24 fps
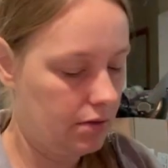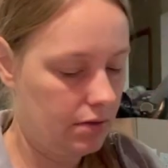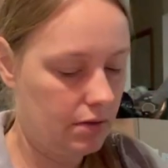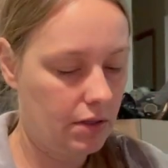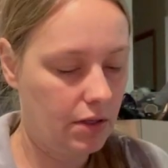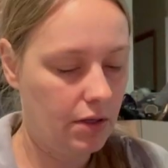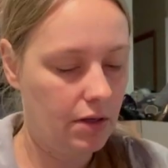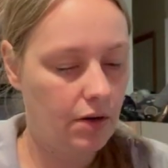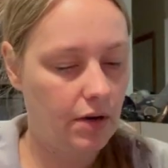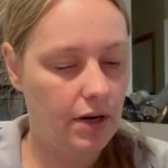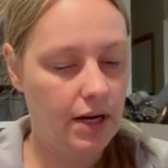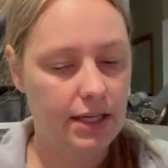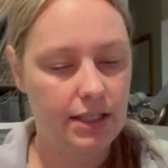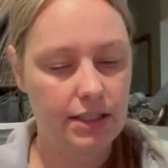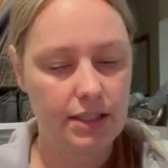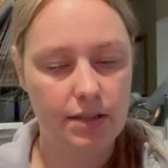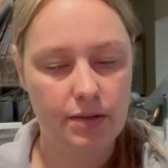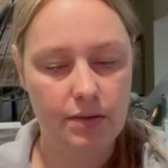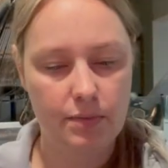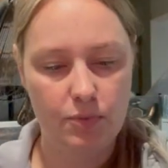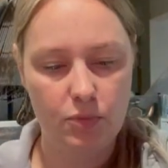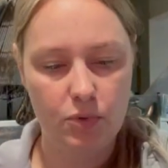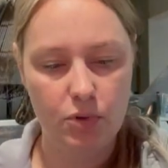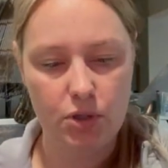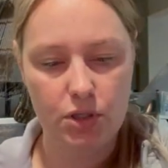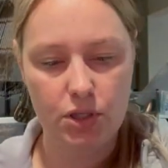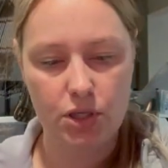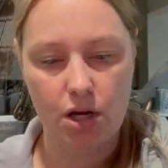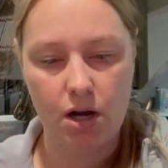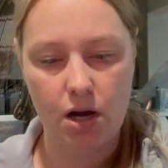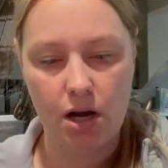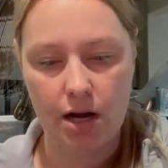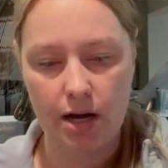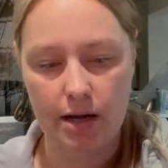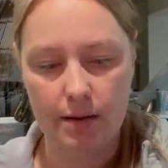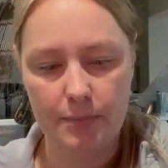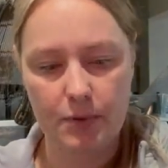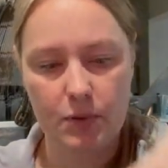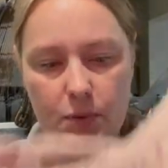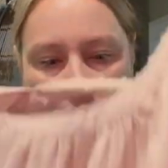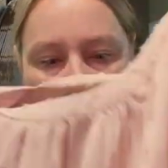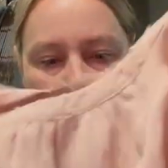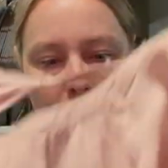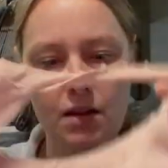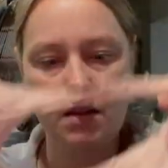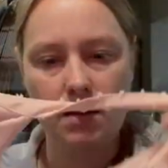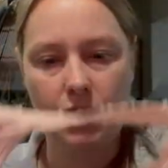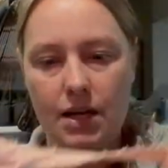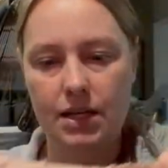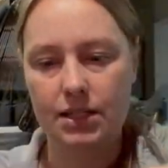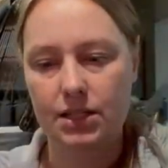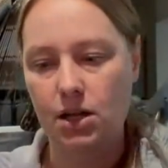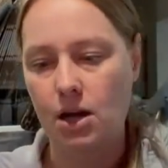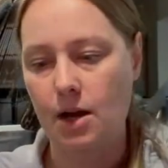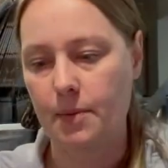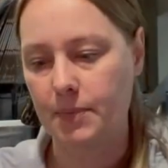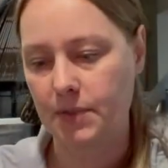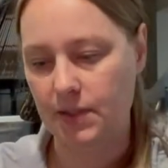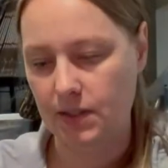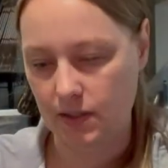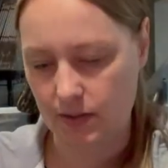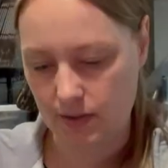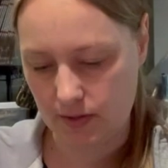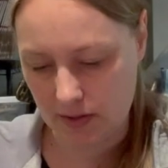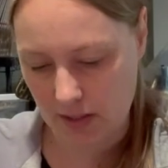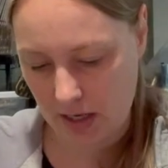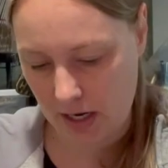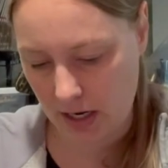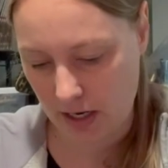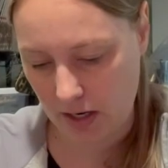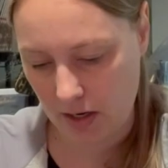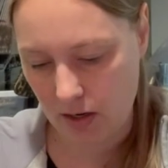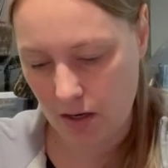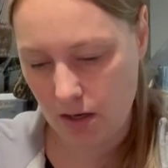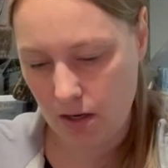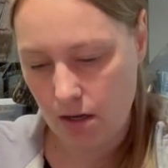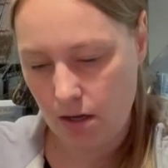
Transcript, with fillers: All right, more tops. We got a lot of tops this day.